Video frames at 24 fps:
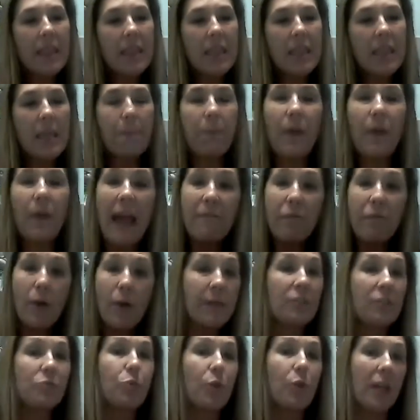the platform
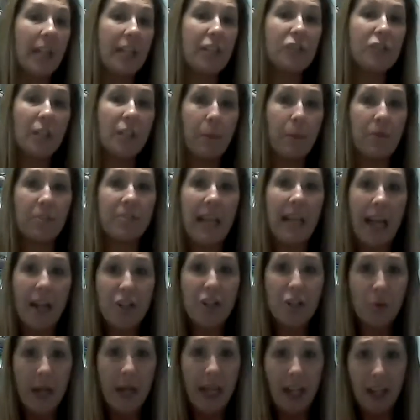is really super
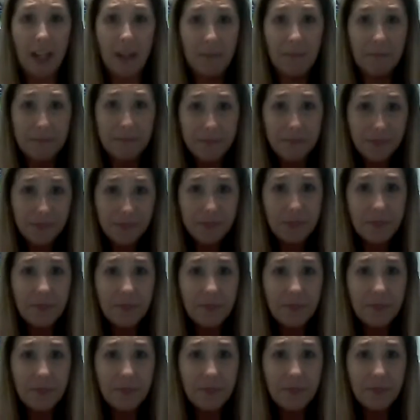saturated.
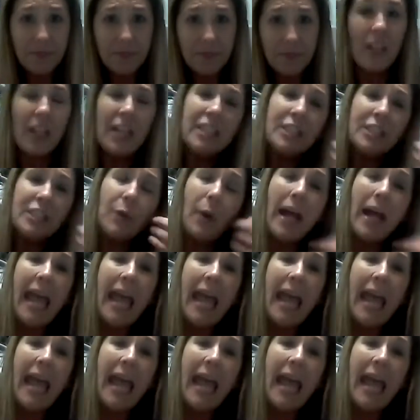And so